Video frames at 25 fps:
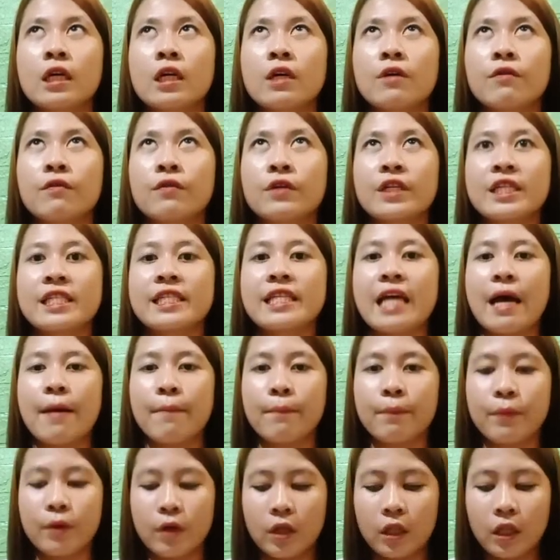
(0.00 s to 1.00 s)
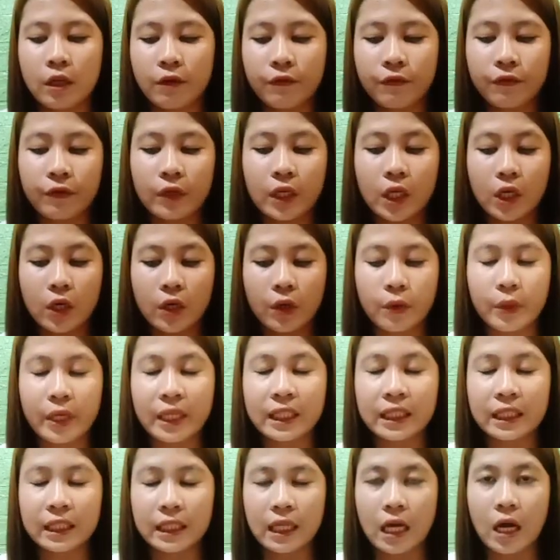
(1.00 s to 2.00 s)
for example,
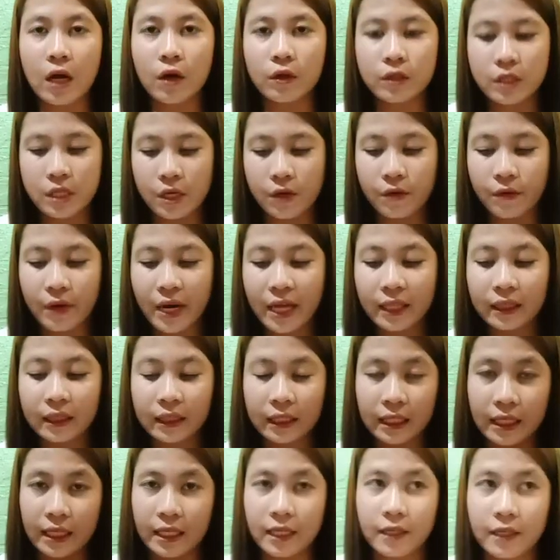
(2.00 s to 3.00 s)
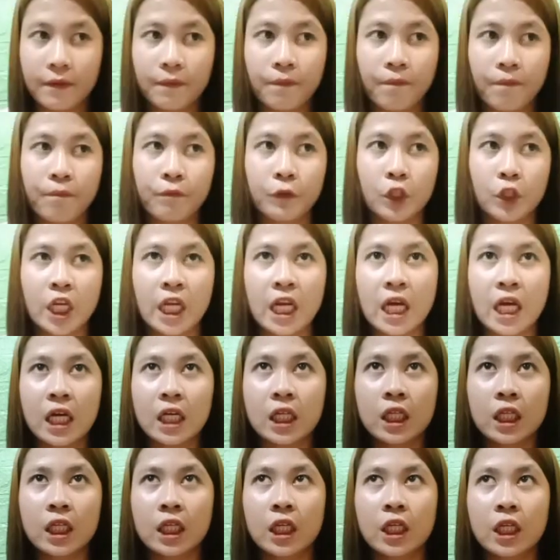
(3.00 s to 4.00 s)
written,
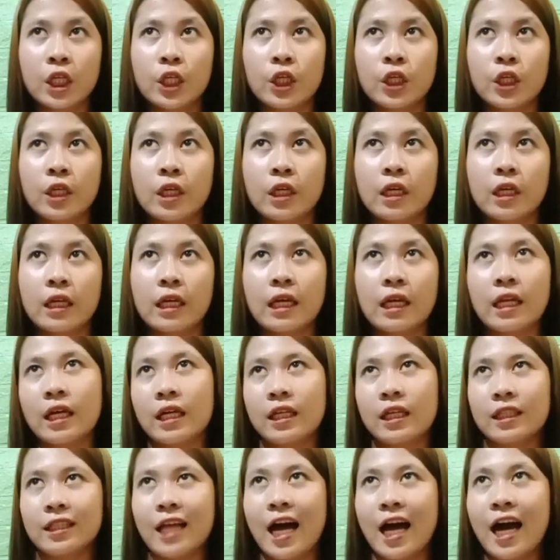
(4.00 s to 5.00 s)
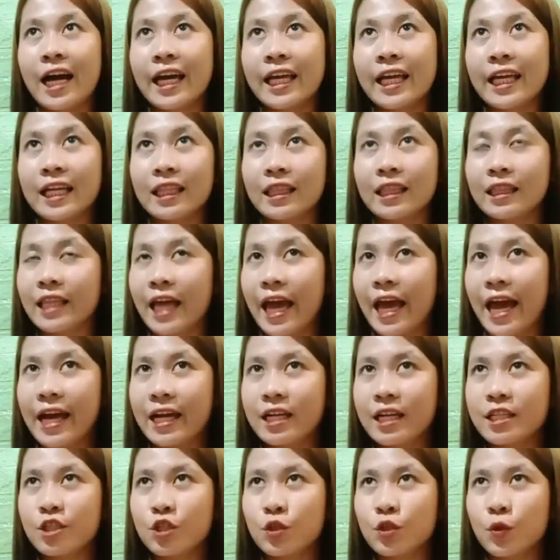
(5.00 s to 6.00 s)
kanang nakay ka
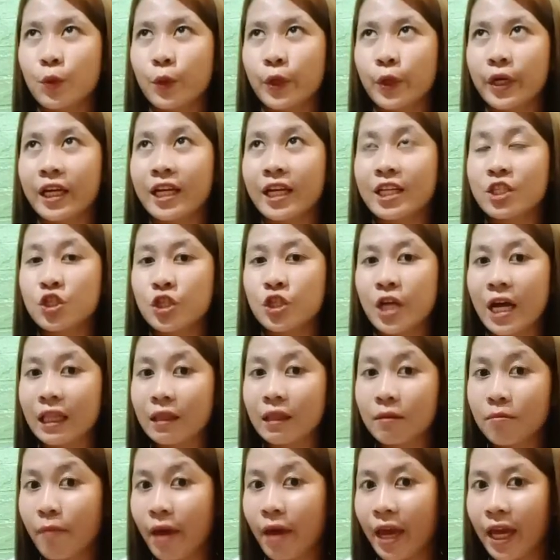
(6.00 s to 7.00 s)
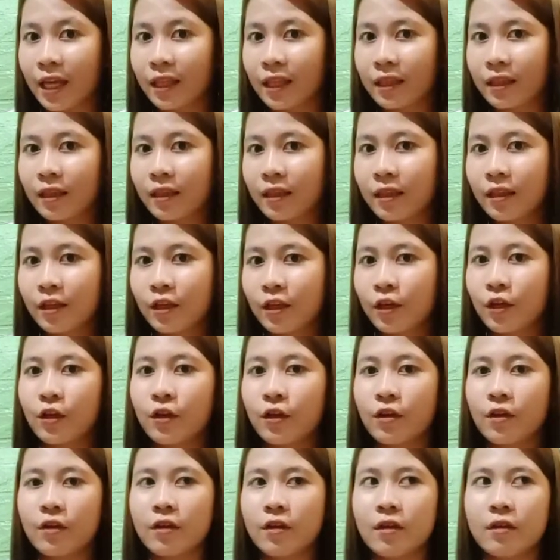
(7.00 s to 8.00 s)
text or ka chatmate,
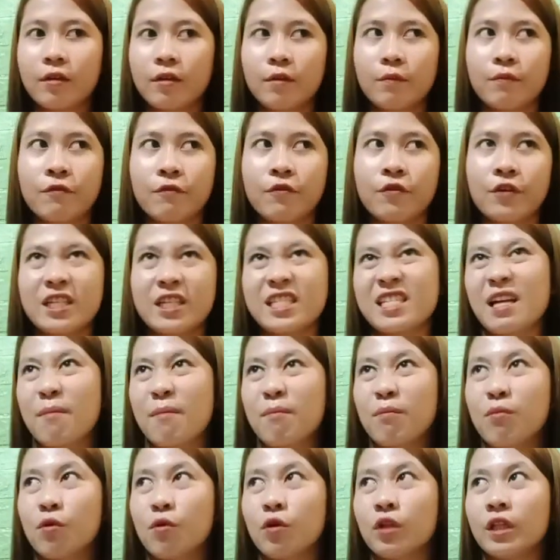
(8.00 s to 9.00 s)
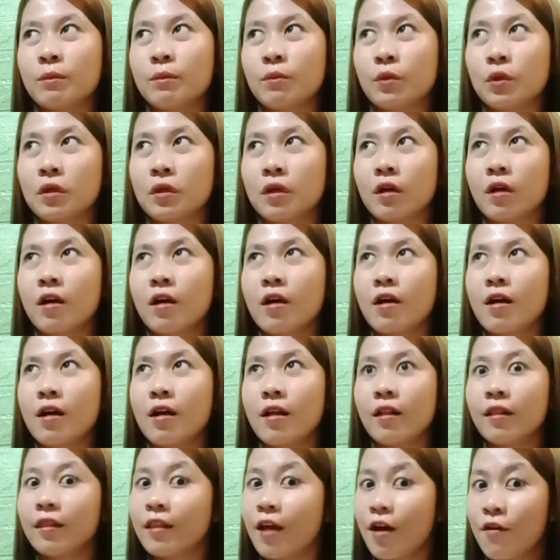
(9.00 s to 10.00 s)
for example, imong
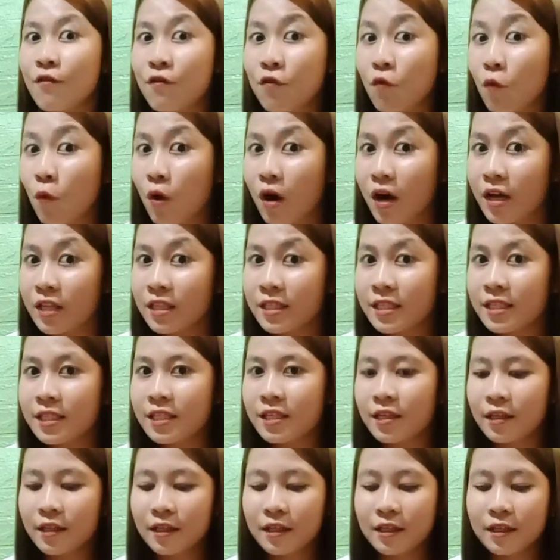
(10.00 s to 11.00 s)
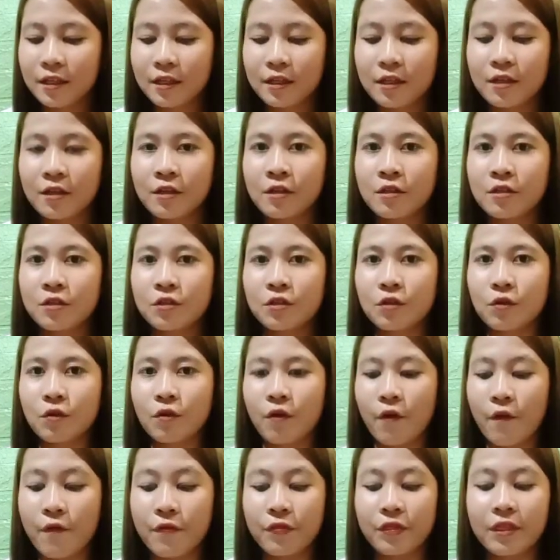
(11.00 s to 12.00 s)
loved ones.
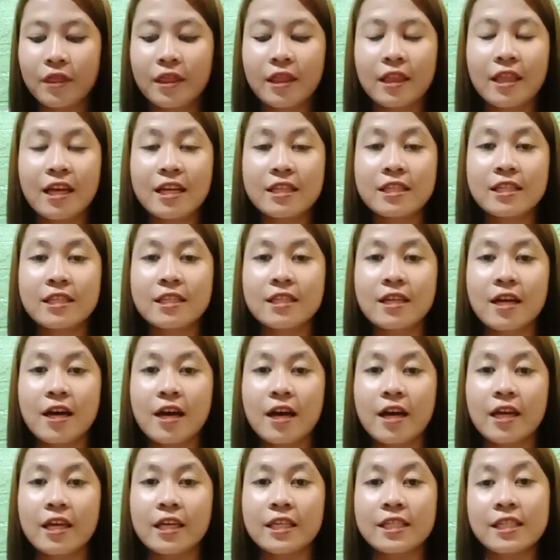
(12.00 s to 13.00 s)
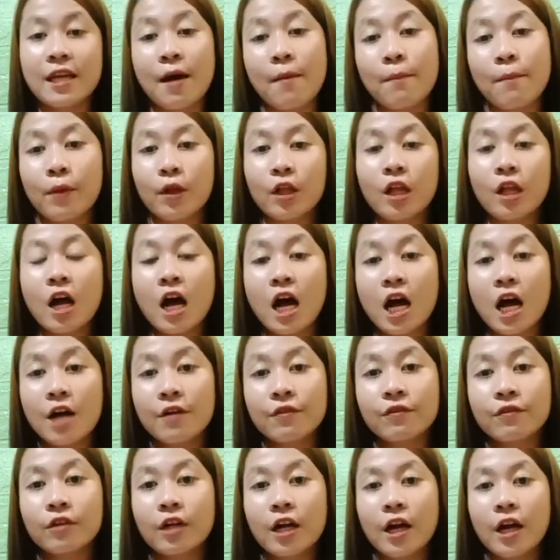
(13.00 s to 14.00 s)
So, that's the example
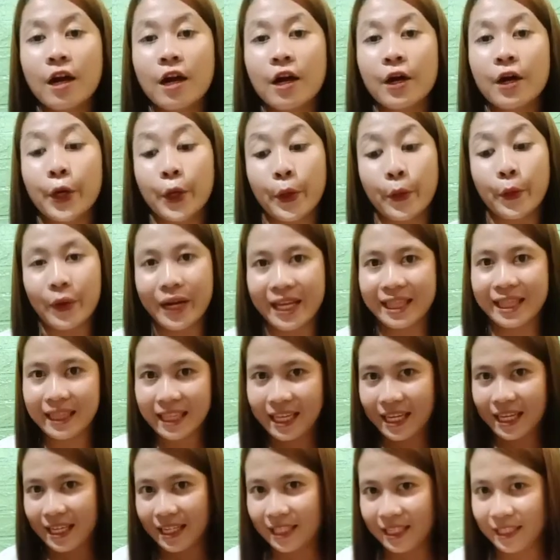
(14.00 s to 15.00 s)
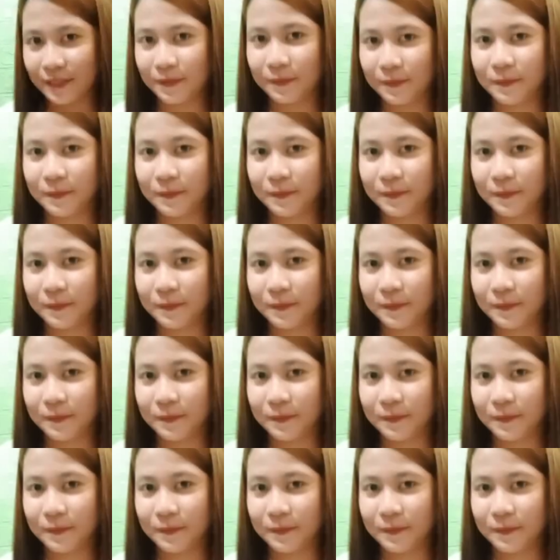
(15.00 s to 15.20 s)
of written.